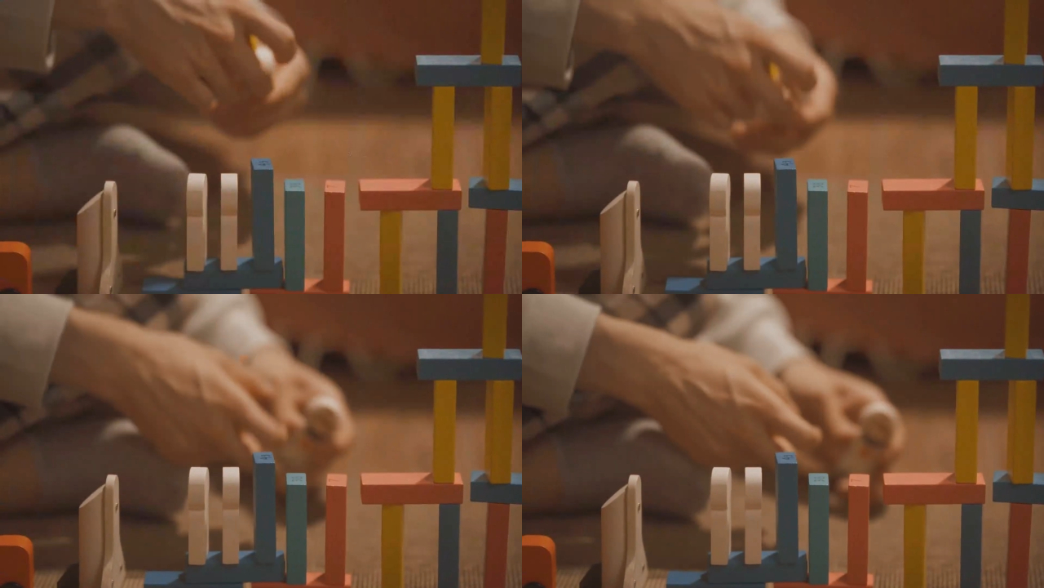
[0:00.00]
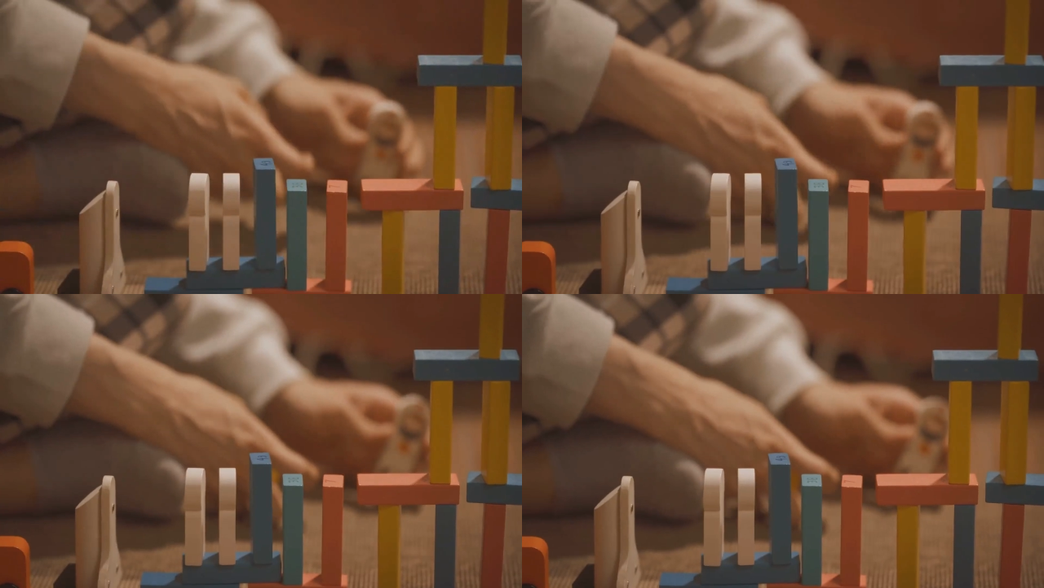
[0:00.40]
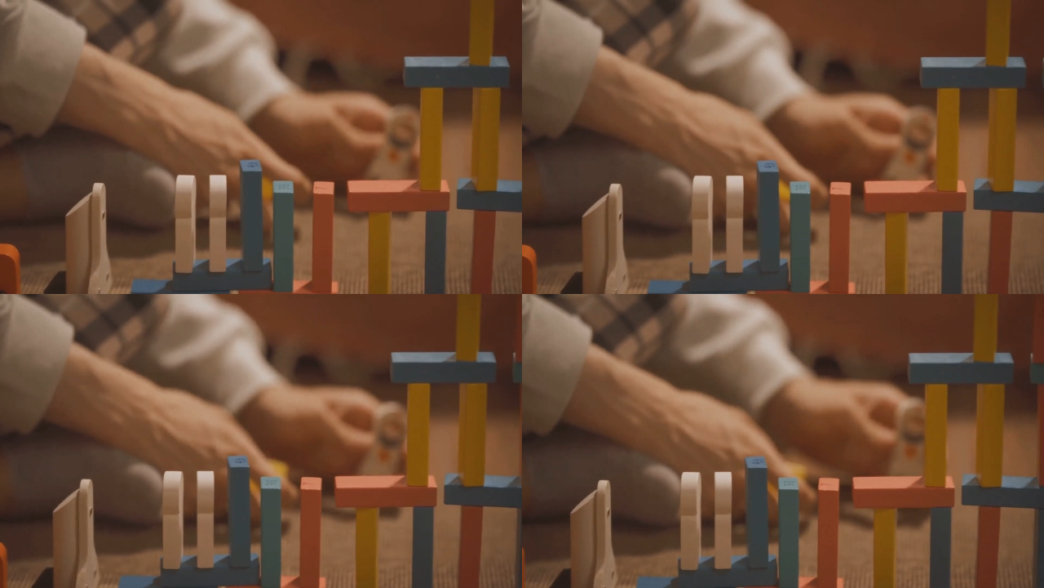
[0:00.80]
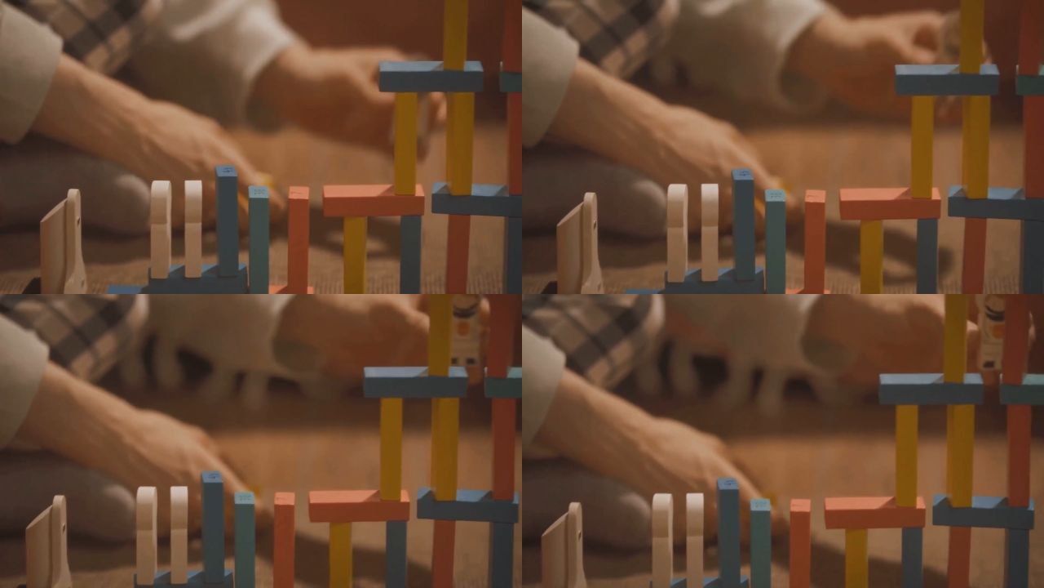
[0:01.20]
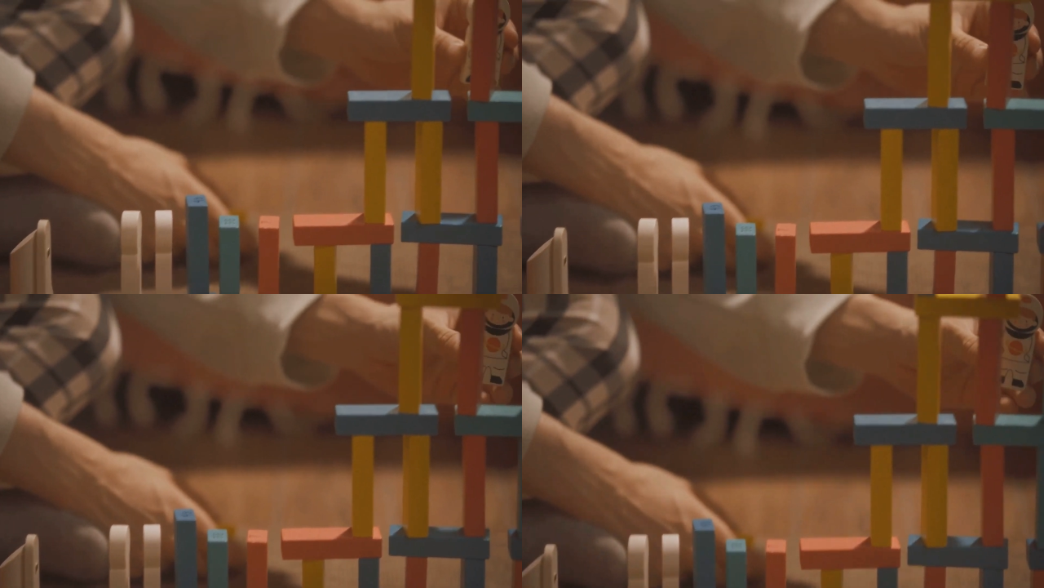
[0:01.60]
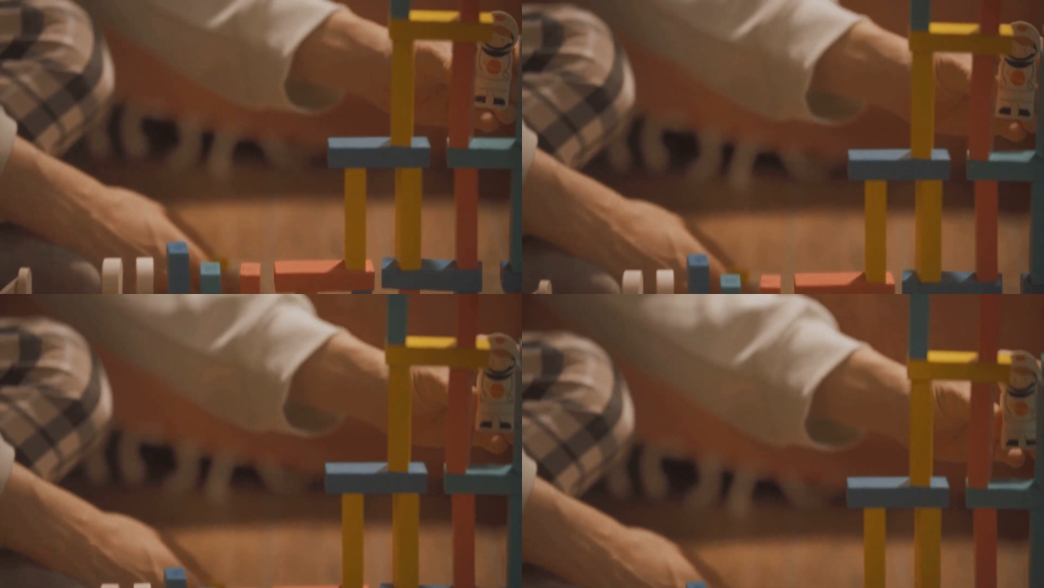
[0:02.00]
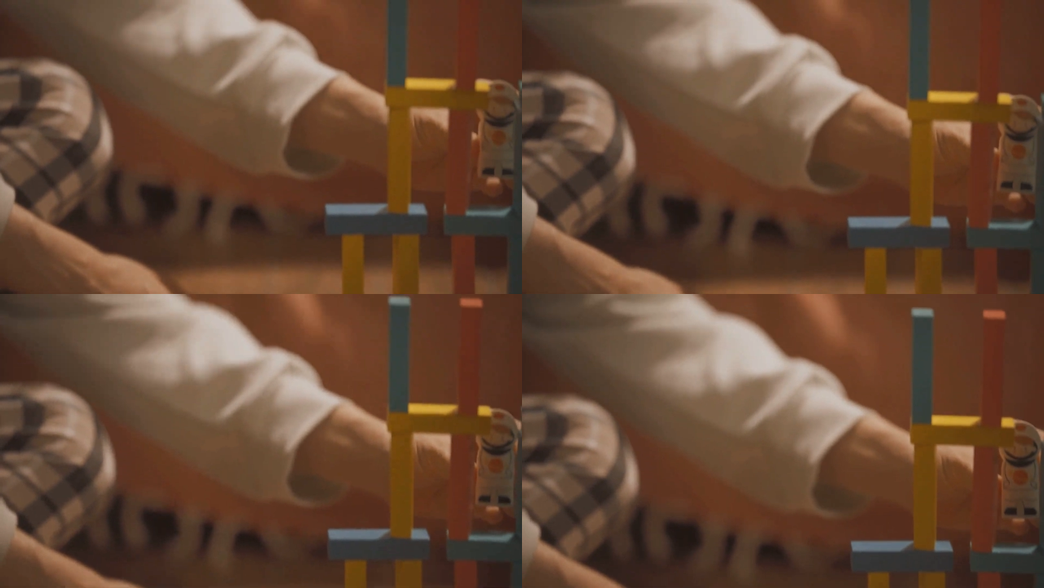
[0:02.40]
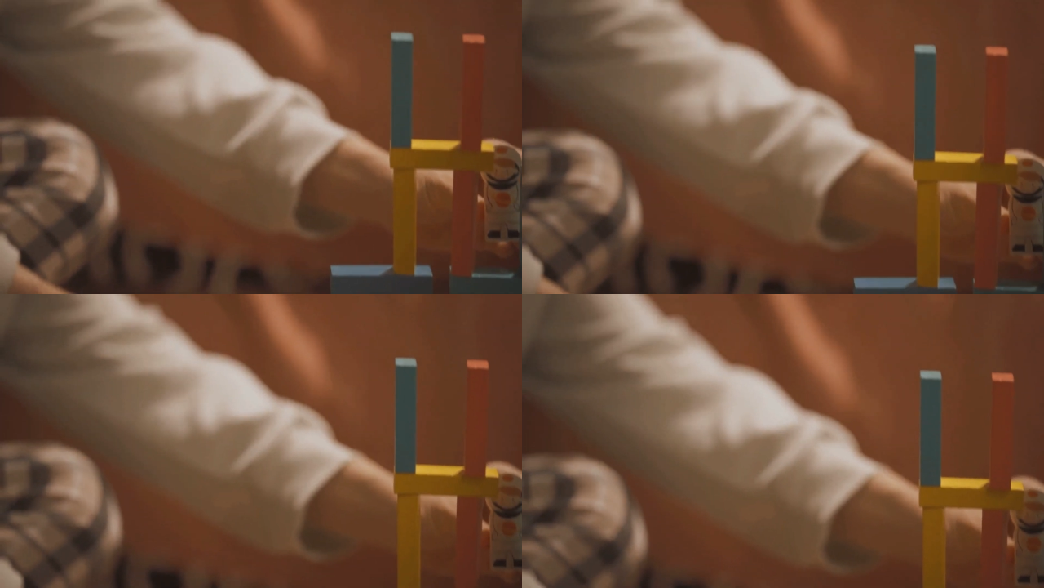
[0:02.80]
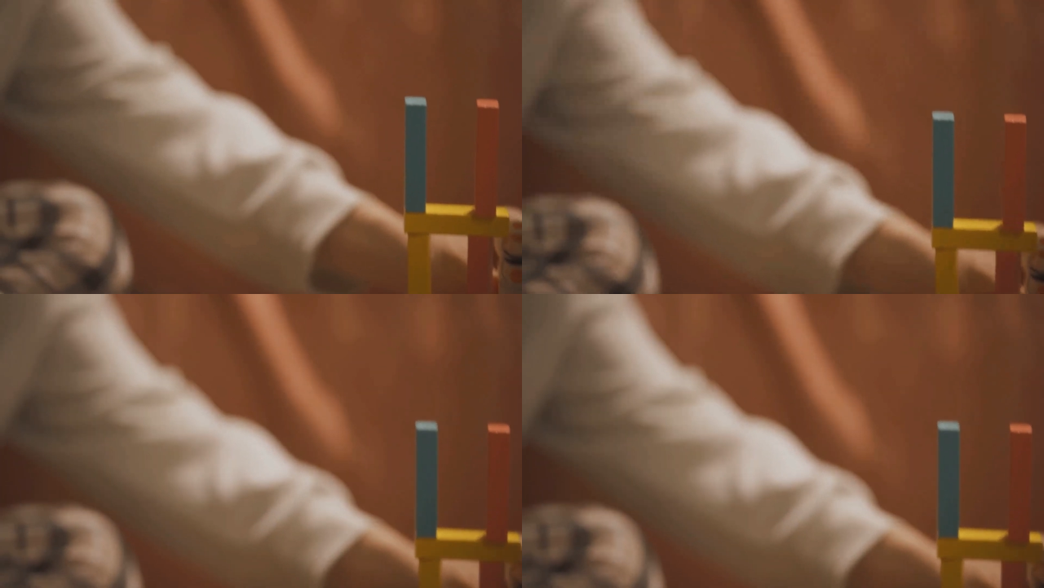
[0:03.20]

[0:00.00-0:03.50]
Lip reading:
(no speaker visible)